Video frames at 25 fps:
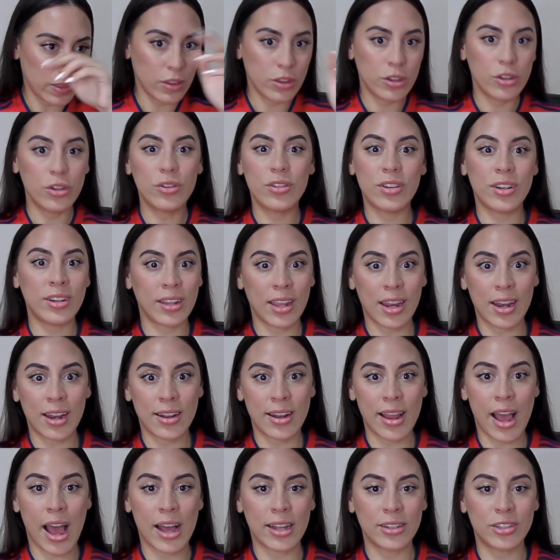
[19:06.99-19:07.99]
you didn't get
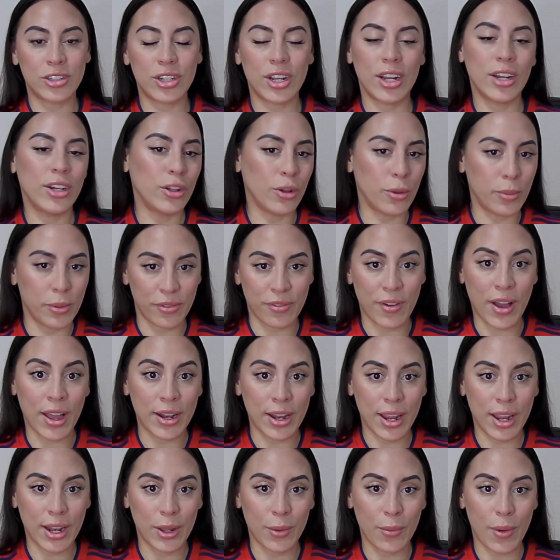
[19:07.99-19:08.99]
attached and you'll be fine
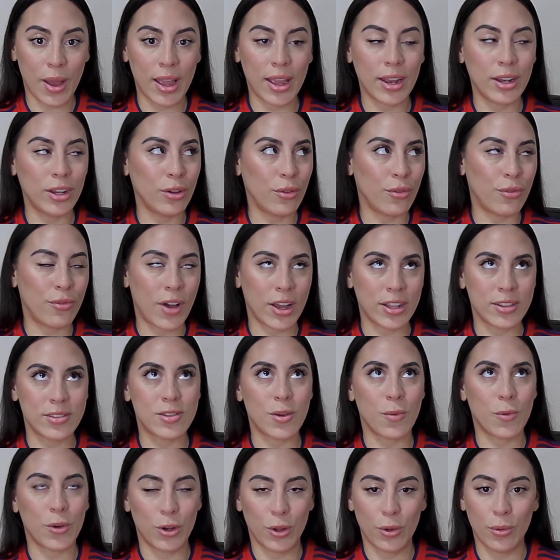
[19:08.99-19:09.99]
anyway, and you'll find
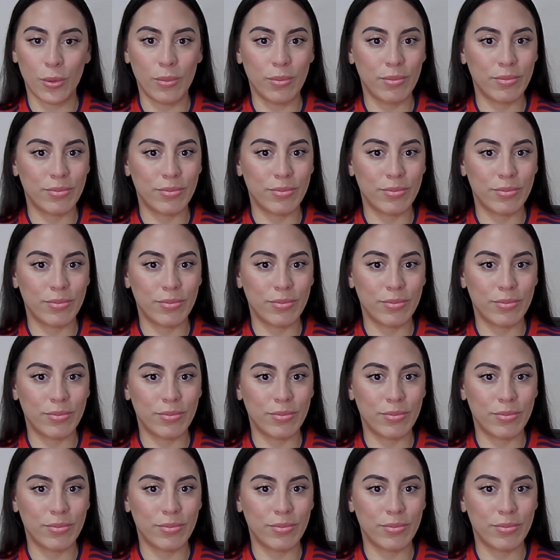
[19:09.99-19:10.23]
someone who